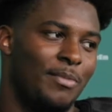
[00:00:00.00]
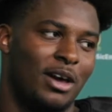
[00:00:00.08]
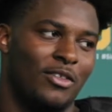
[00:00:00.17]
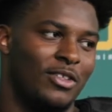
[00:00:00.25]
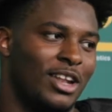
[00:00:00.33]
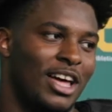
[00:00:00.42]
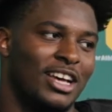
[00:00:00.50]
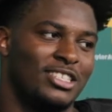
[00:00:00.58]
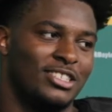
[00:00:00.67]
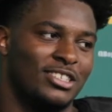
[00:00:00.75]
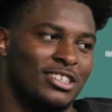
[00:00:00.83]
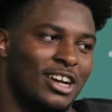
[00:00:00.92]
better than
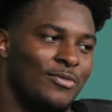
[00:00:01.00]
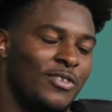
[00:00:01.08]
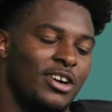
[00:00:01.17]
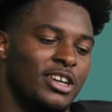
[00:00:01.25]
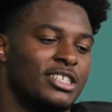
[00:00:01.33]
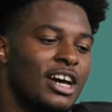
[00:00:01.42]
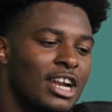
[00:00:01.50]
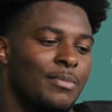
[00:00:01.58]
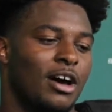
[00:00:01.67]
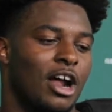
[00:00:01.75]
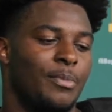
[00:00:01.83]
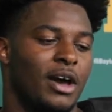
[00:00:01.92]
last year. I'm very excited
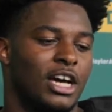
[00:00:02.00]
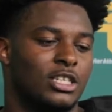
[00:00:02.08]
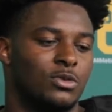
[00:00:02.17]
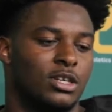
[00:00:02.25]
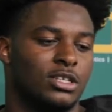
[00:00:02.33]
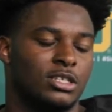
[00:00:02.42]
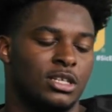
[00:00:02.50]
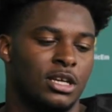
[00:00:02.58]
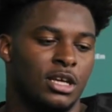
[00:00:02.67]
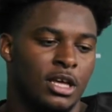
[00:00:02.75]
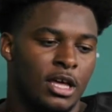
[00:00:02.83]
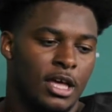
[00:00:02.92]
about our pass rush.
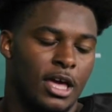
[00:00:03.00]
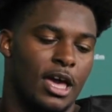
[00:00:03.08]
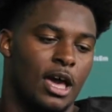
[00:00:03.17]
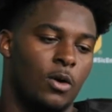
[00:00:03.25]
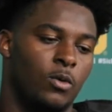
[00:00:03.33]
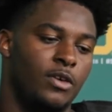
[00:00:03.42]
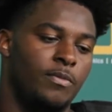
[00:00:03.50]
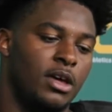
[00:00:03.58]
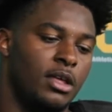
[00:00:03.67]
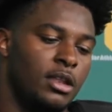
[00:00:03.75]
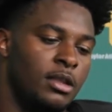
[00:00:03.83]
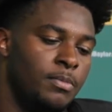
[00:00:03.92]
And we've
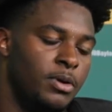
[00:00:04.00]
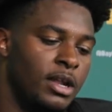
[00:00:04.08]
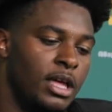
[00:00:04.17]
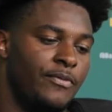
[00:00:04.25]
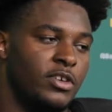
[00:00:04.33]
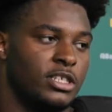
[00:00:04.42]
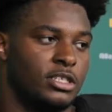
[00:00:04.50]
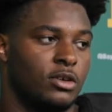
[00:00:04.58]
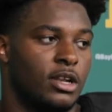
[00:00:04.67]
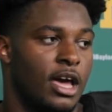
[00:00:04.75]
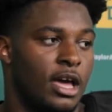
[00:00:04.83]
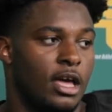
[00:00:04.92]
been putting emphasis
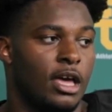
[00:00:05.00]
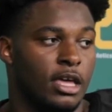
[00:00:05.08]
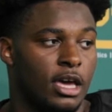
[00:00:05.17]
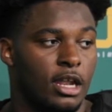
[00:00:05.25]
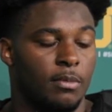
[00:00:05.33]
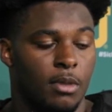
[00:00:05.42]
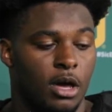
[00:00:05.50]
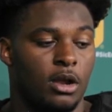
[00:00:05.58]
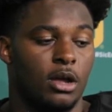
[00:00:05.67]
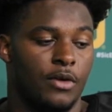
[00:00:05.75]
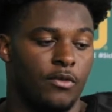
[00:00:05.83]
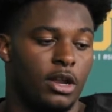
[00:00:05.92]
on that and getting
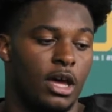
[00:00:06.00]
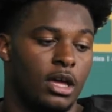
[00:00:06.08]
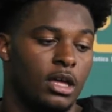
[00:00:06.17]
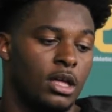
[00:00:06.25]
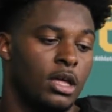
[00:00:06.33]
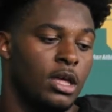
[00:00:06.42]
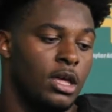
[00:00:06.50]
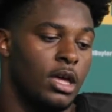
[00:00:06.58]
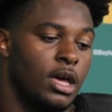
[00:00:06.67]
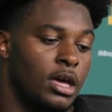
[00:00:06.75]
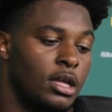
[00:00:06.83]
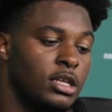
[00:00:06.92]
better every day,
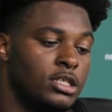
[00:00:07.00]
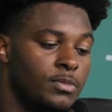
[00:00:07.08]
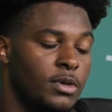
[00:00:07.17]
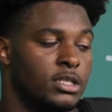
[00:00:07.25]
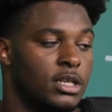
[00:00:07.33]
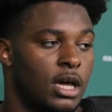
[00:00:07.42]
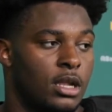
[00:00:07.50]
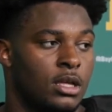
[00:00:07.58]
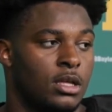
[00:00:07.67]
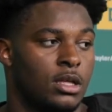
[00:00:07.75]
and it's going to be exciting.